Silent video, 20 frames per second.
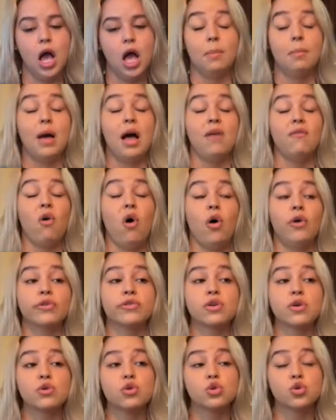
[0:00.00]
I've
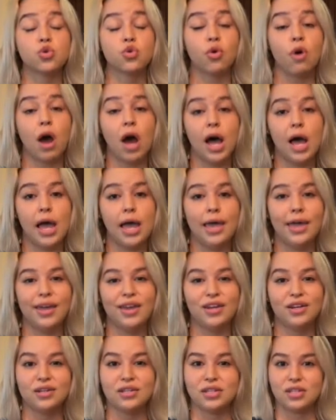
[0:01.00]
also
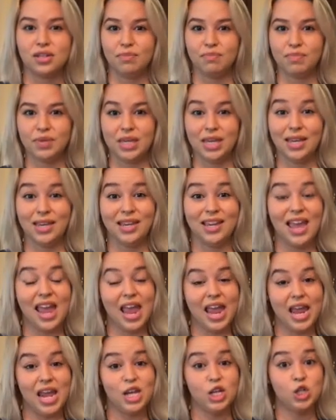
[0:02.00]
tried to be
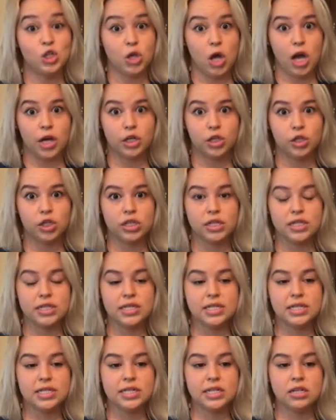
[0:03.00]
a doctor's
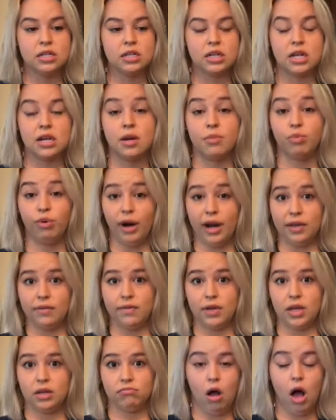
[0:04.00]
assistant in a
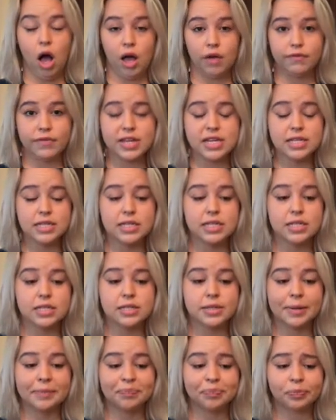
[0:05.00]
private
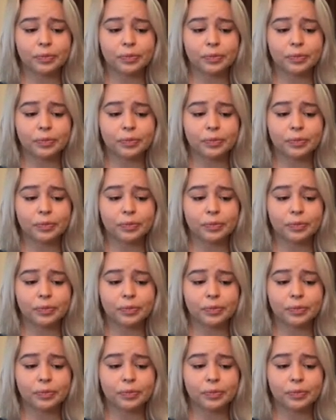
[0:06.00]
office.